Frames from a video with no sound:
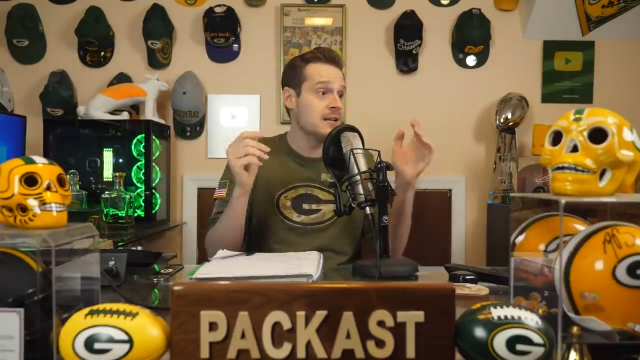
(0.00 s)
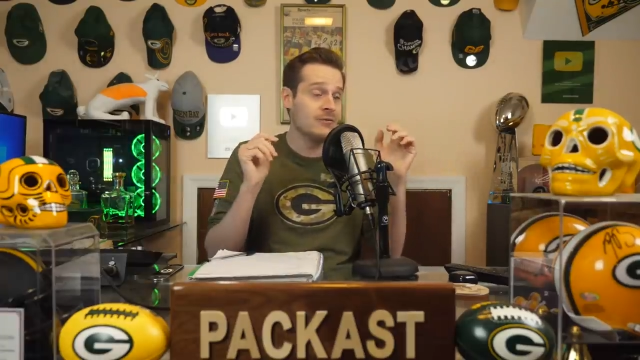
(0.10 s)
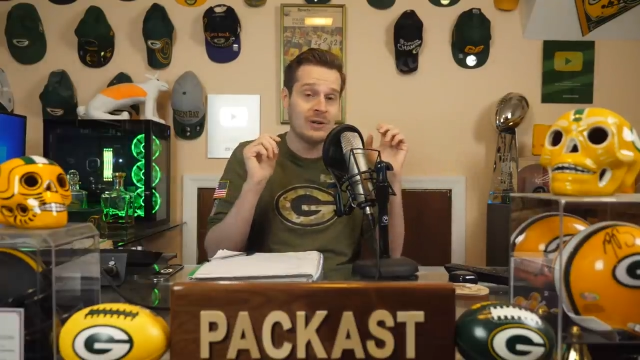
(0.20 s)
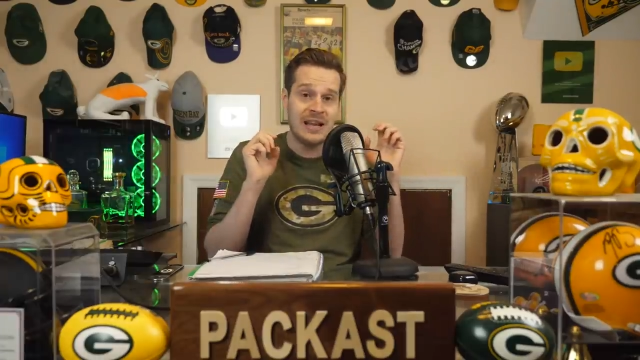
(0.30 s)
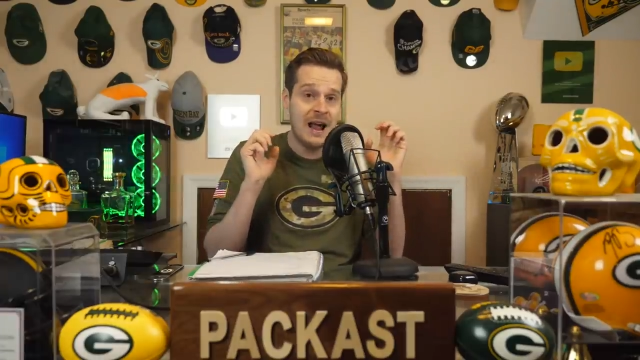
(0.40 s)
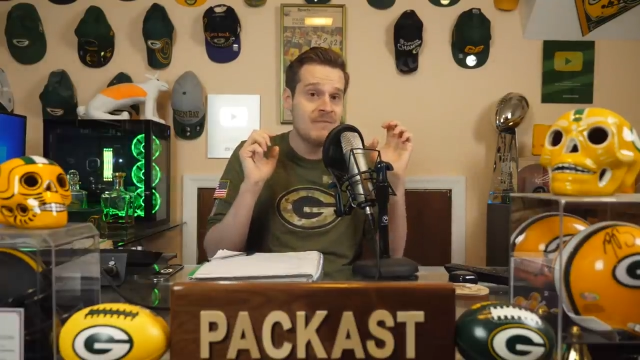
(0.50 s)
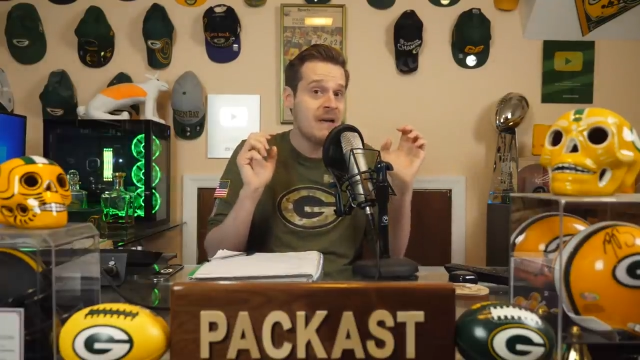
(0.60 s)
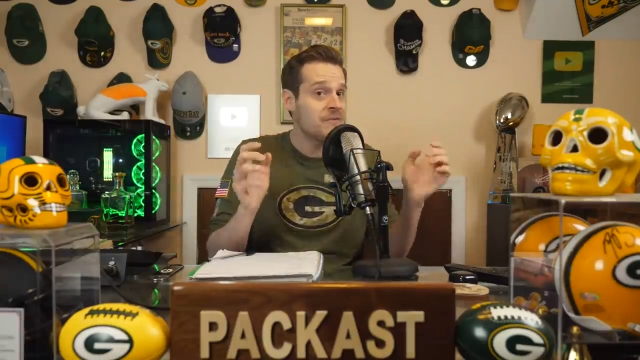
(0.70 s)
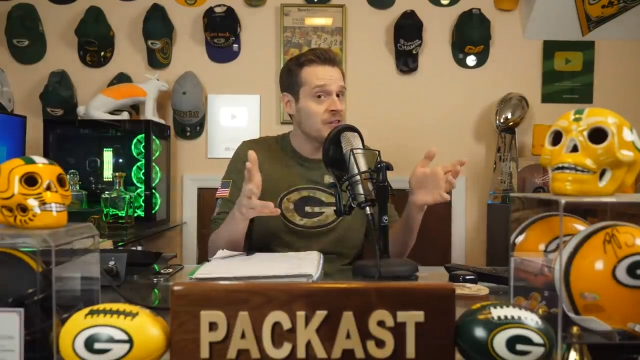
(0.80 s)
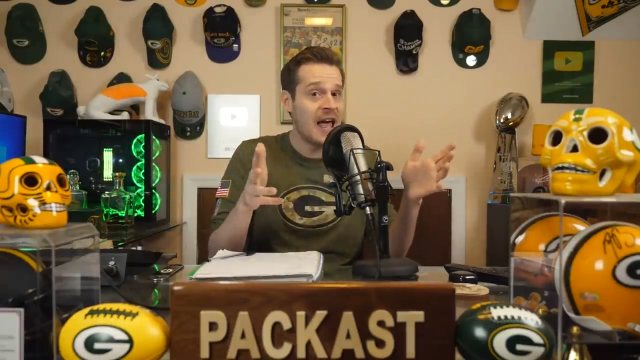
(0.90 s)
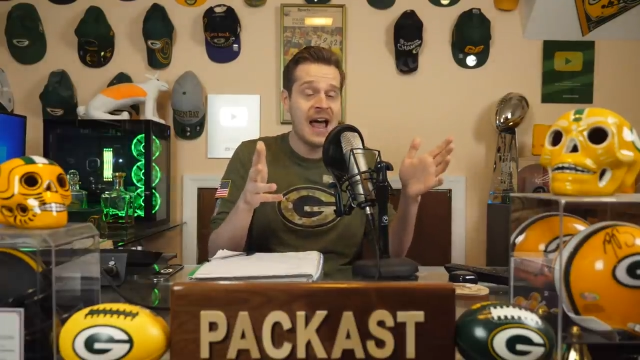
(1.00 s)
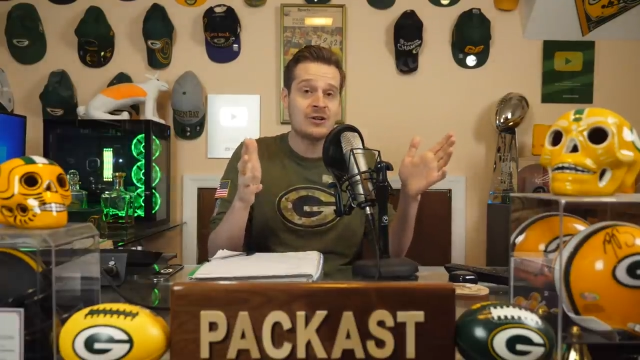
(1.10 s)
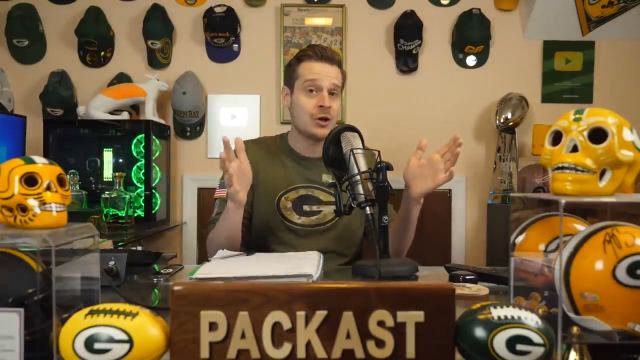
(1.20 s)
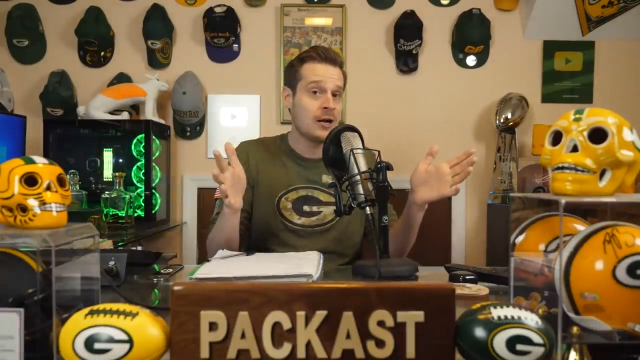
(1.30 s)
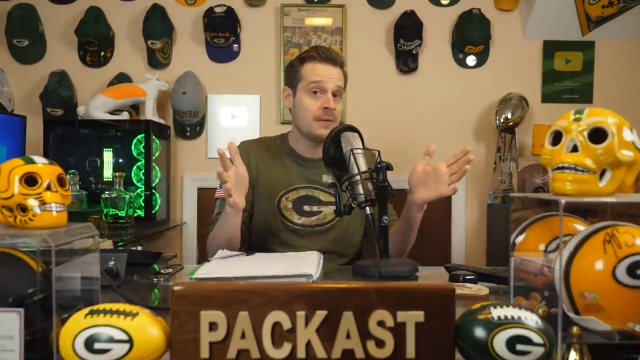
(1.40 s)
He didn't really have that
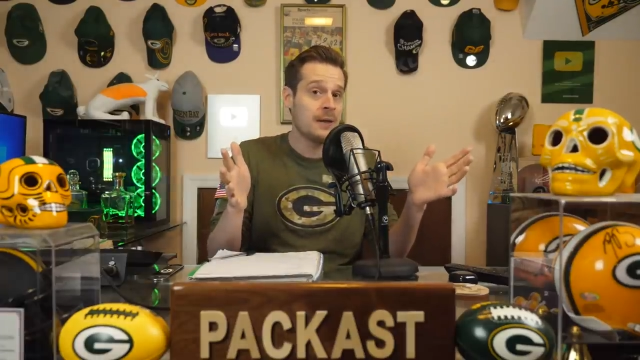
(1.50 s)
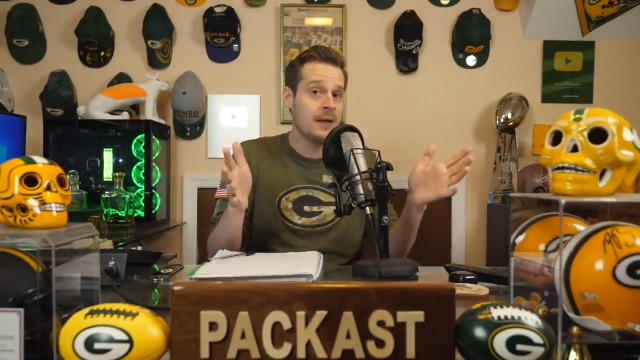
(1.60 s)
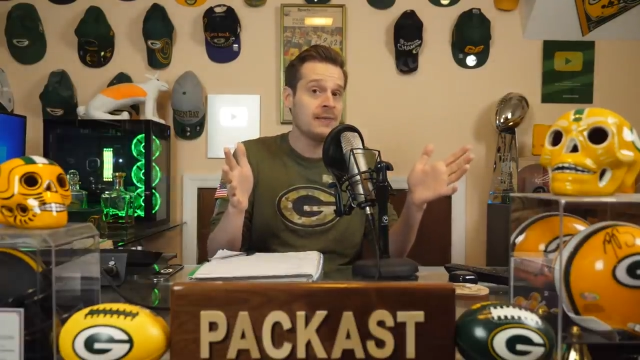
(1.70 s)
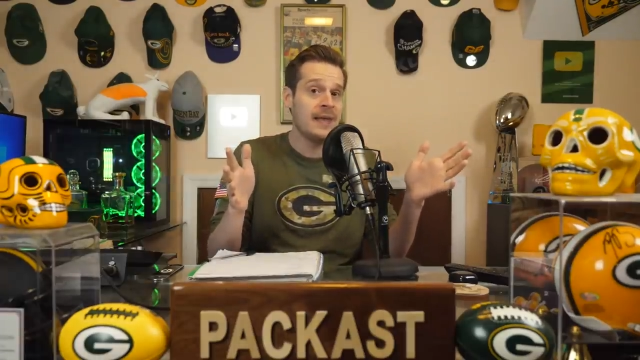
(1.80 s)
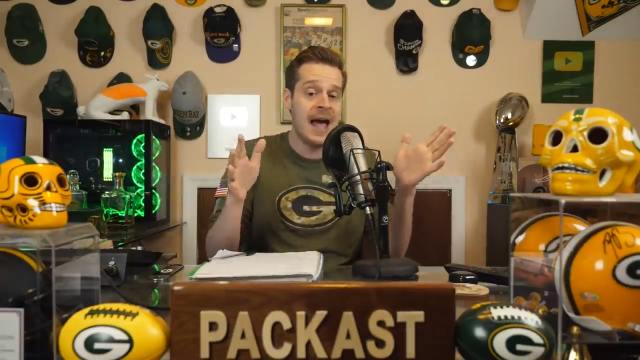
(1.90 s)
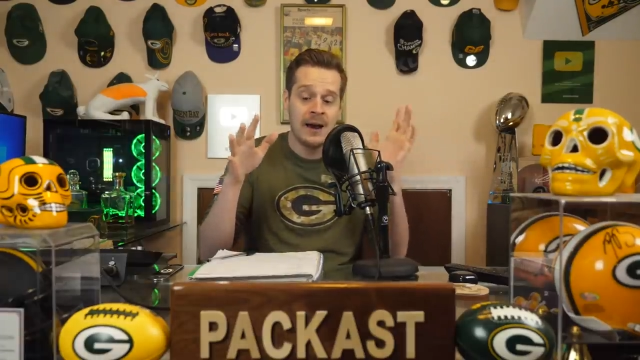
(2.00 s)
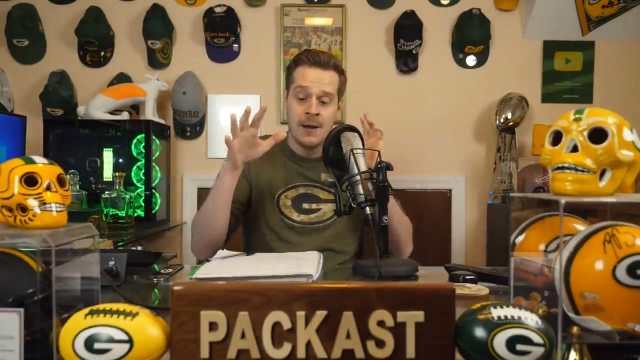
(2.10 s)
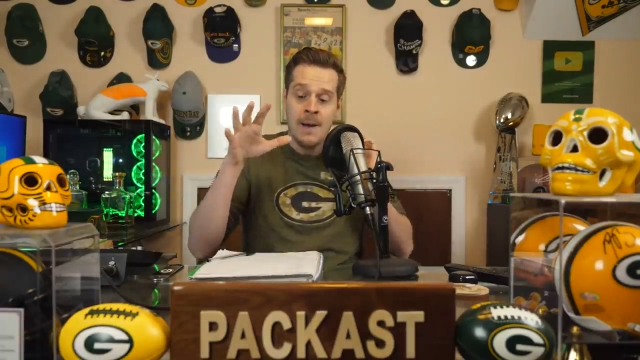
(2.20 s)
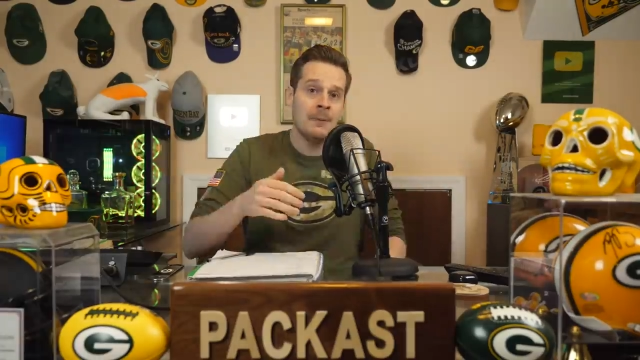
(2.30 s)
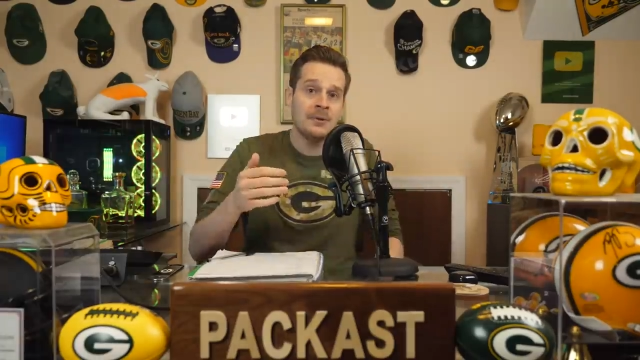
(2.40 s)
flash or anything like that.